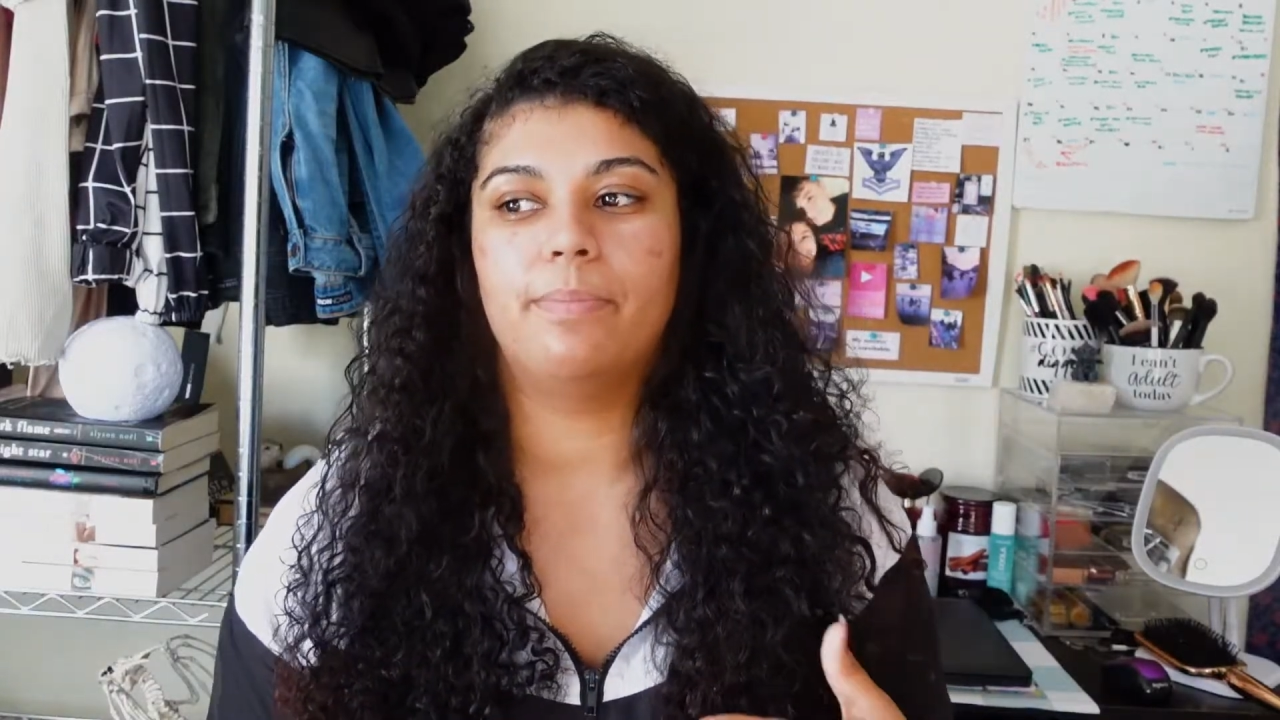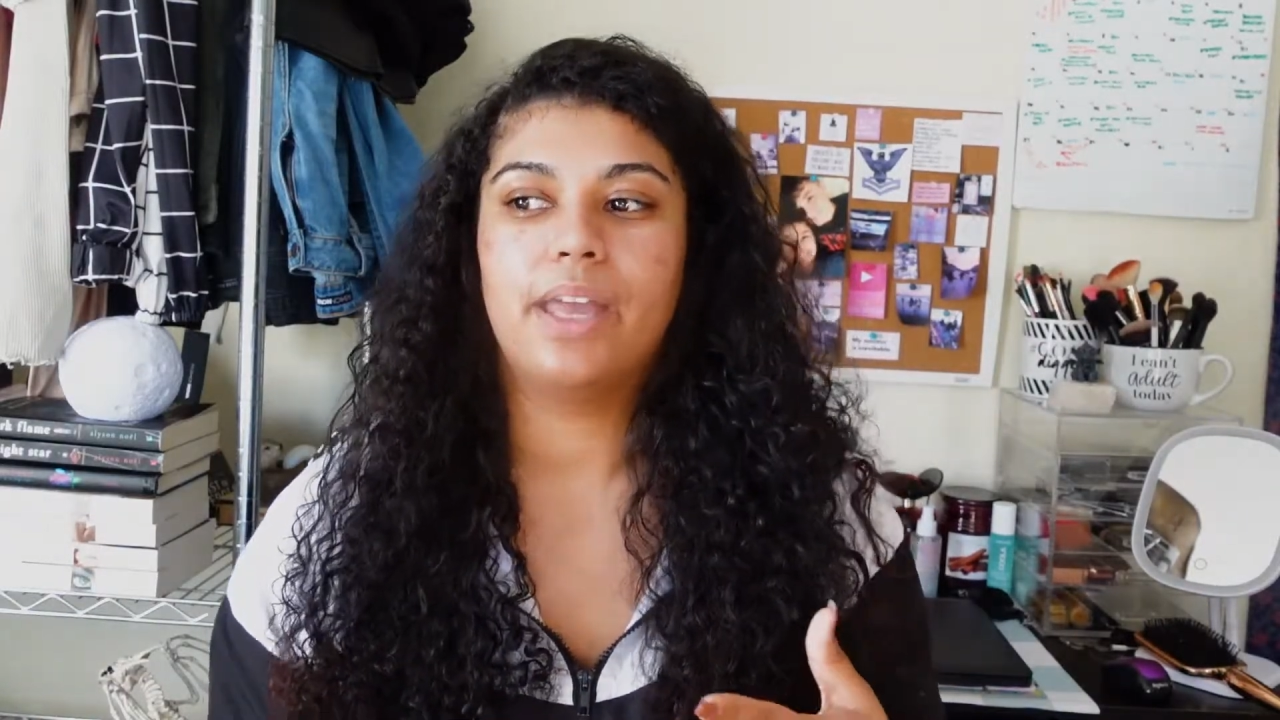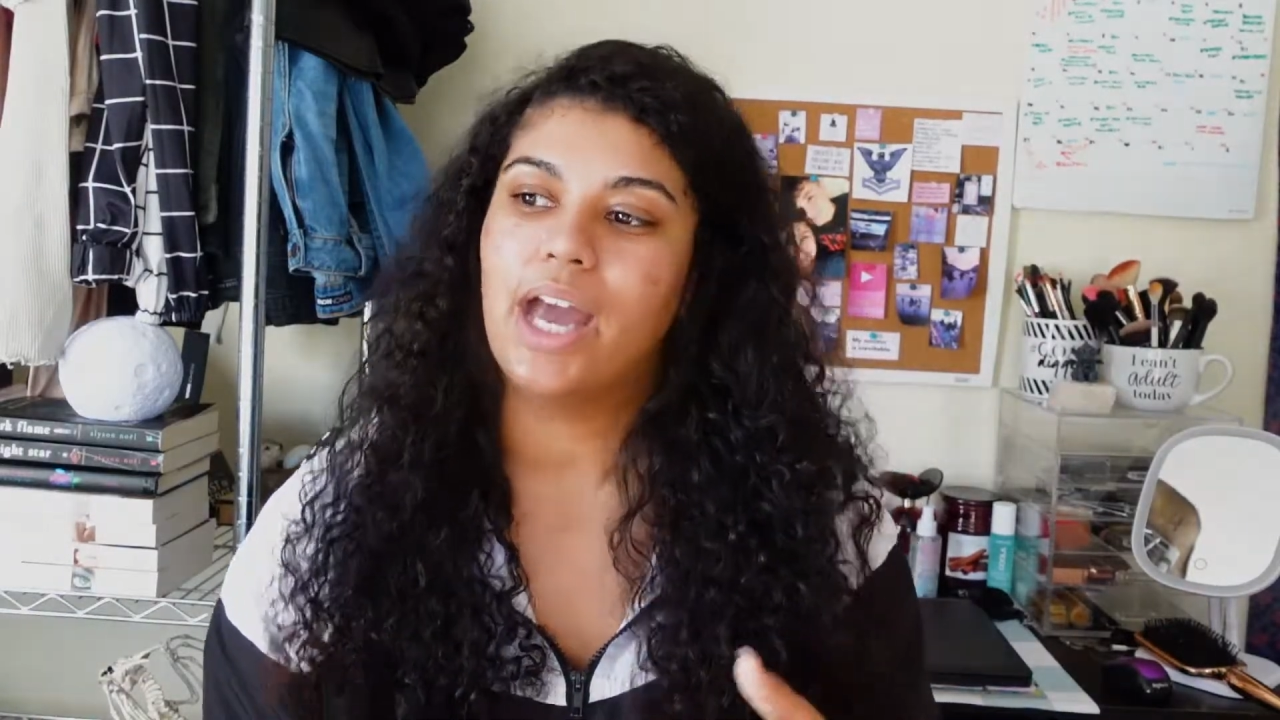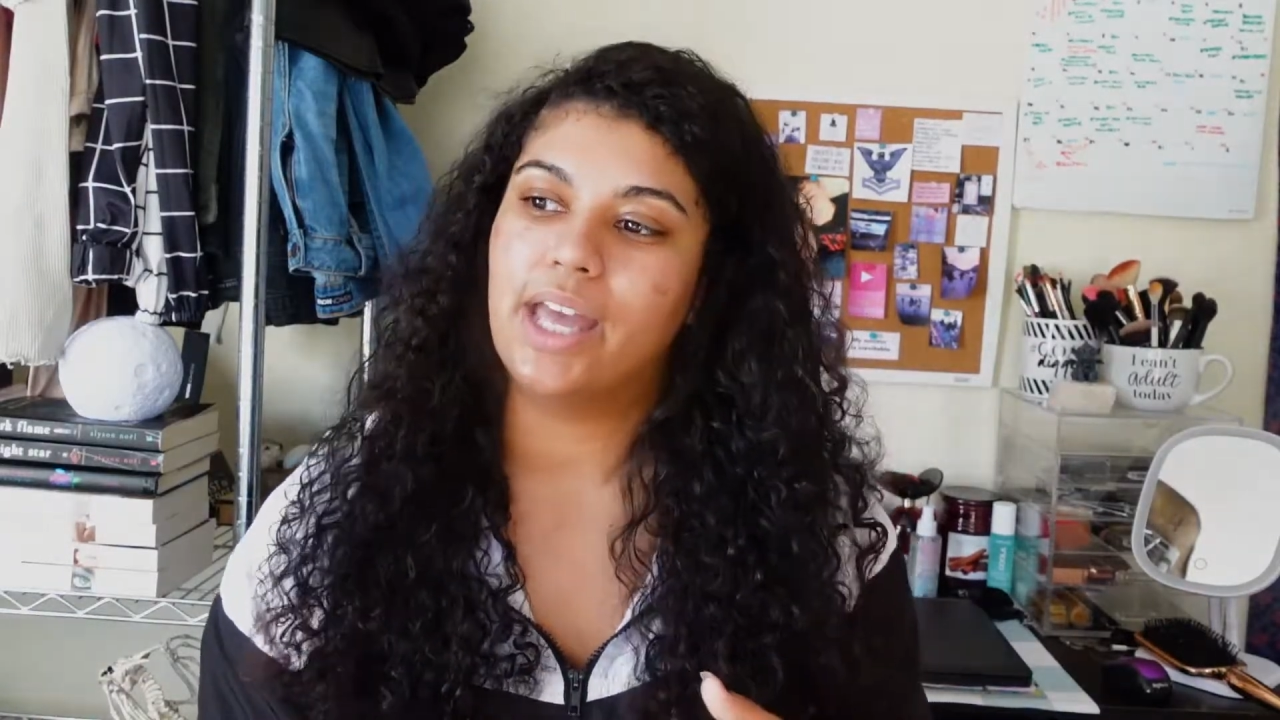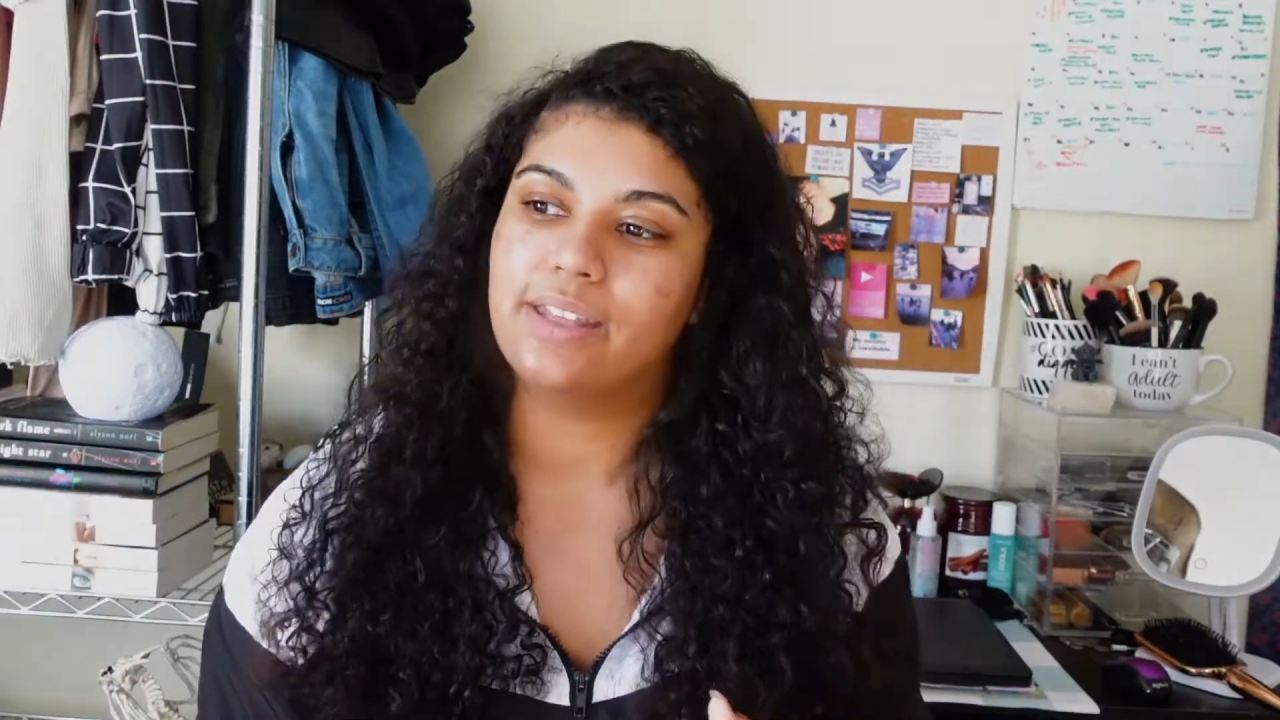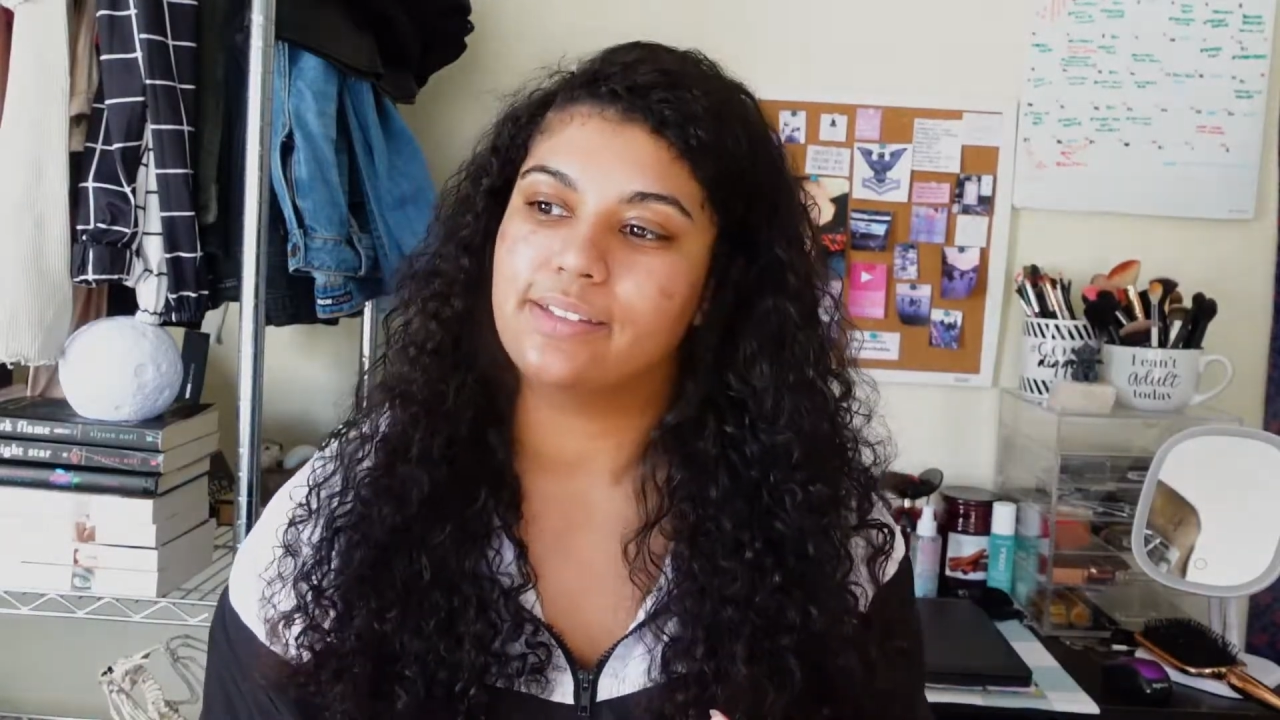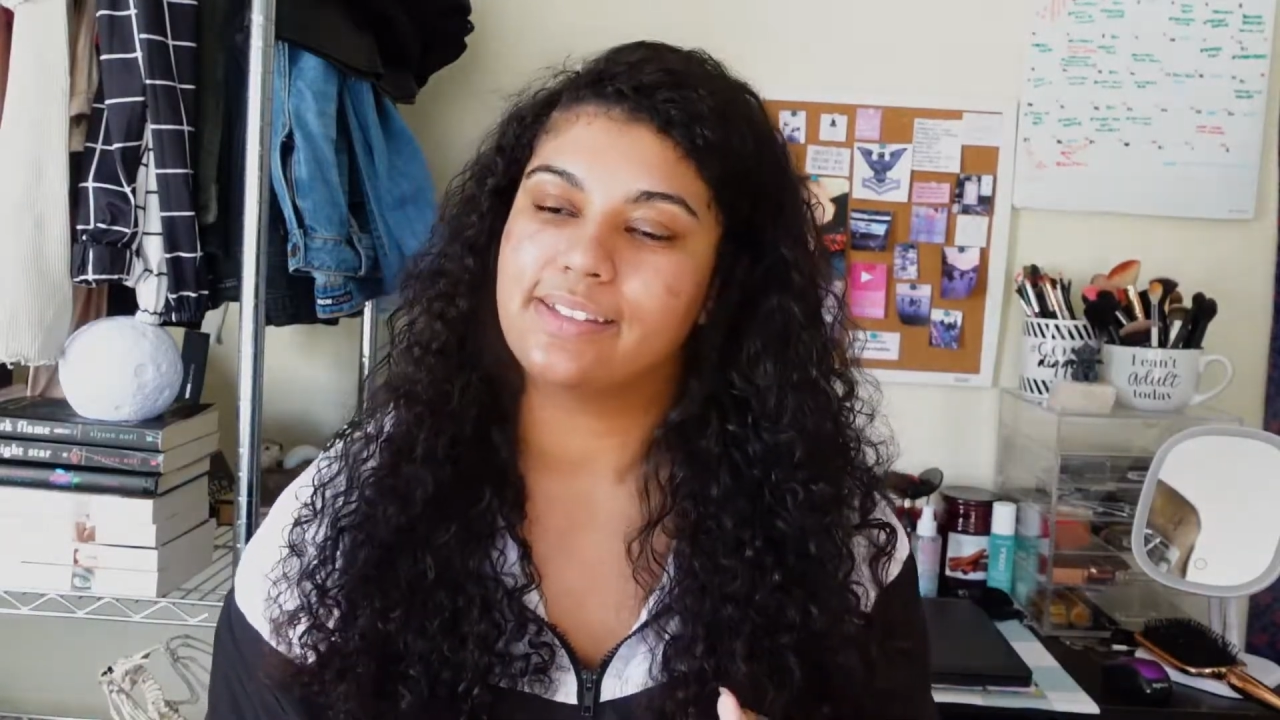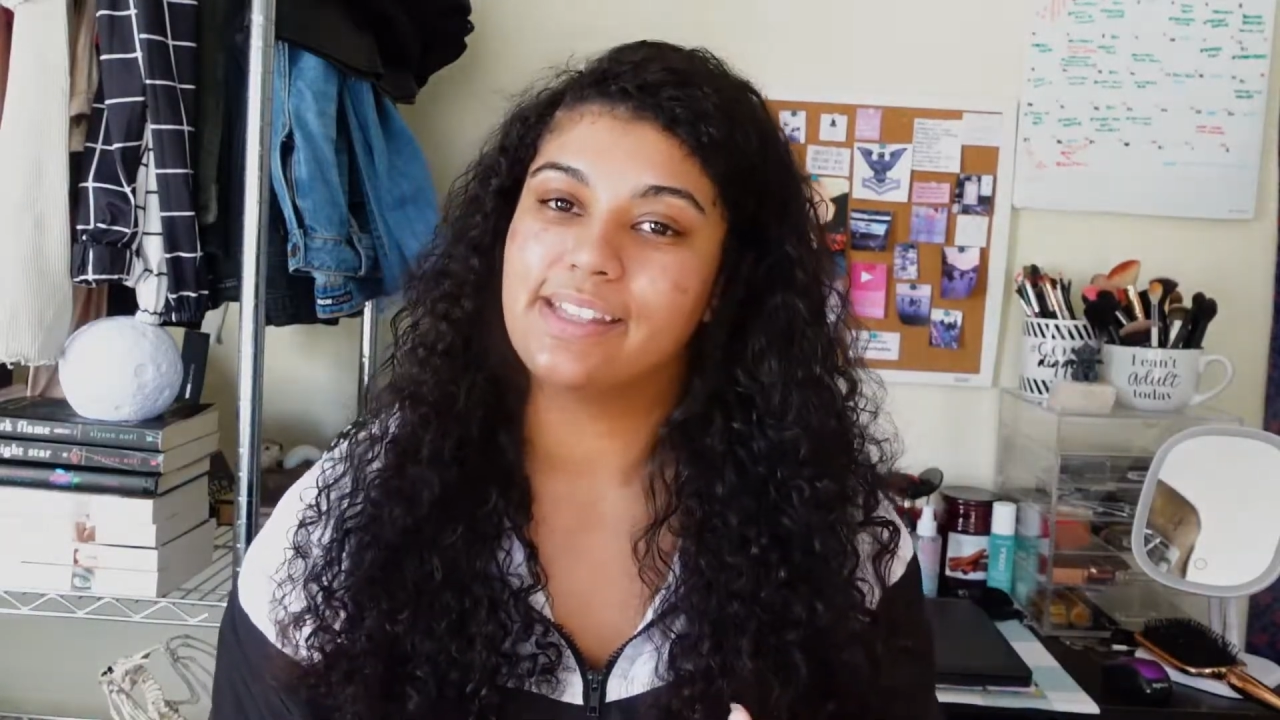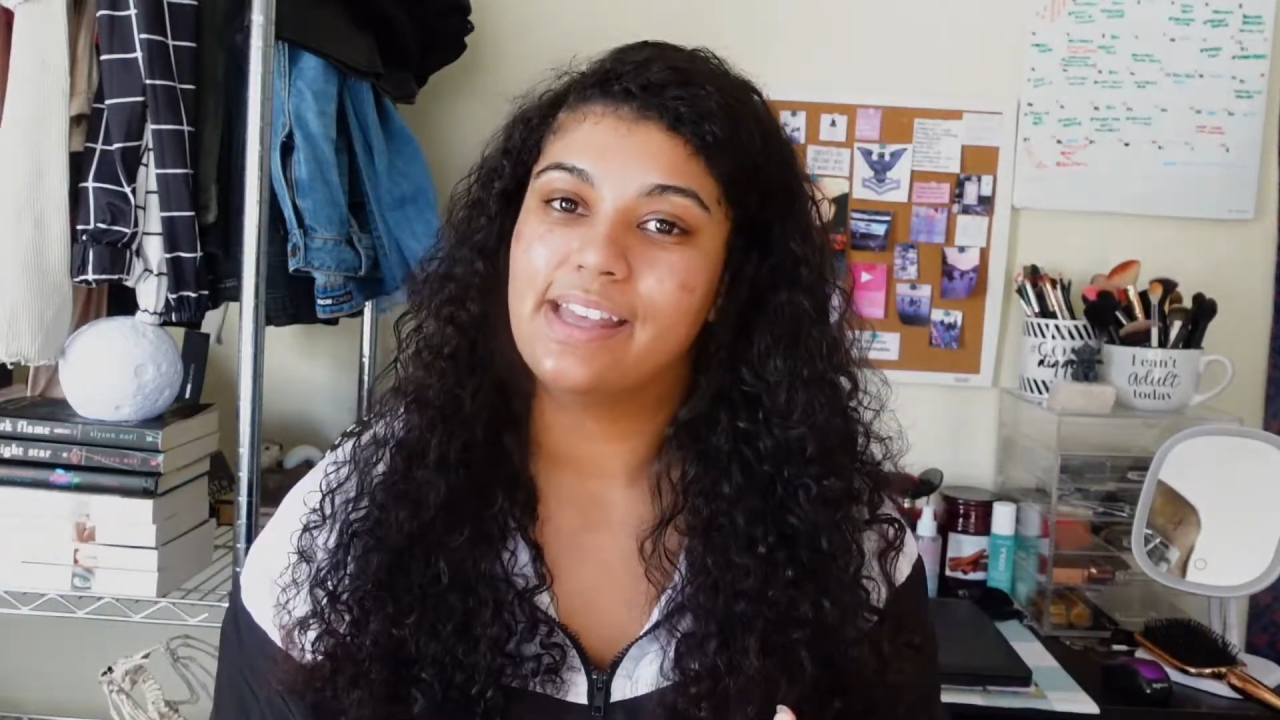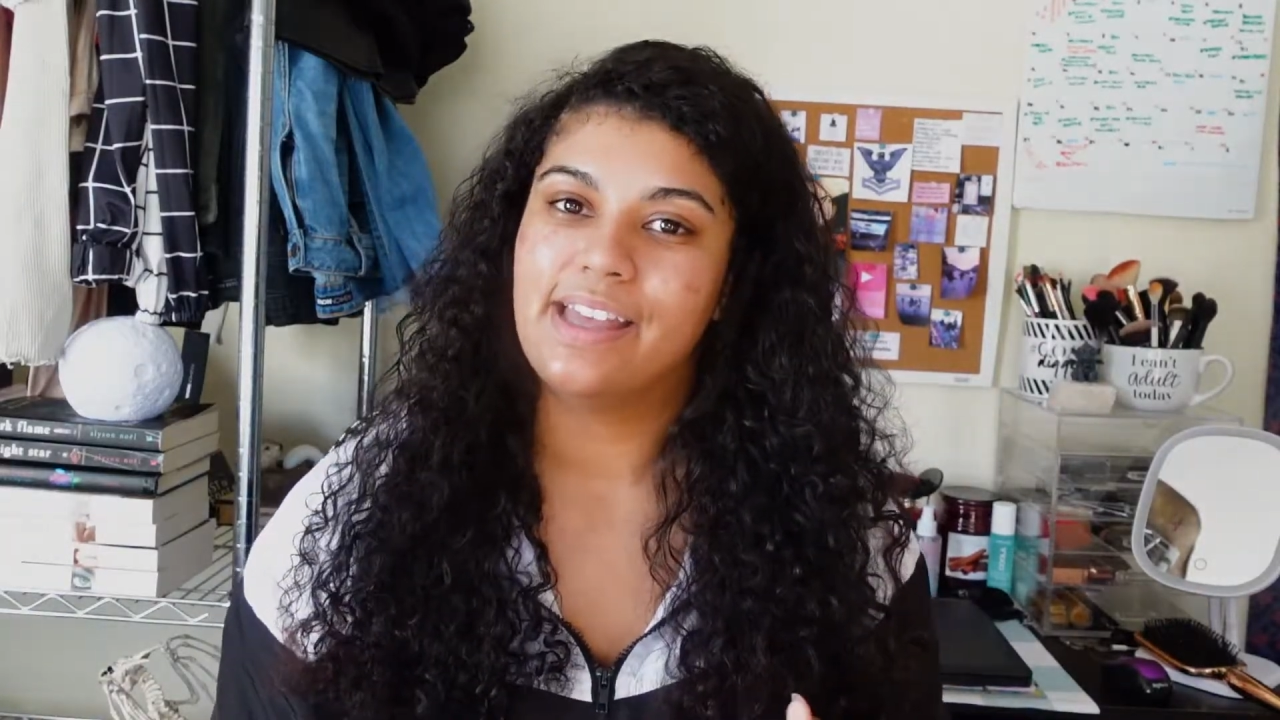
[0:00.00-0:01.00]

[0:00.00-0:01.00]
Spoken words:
because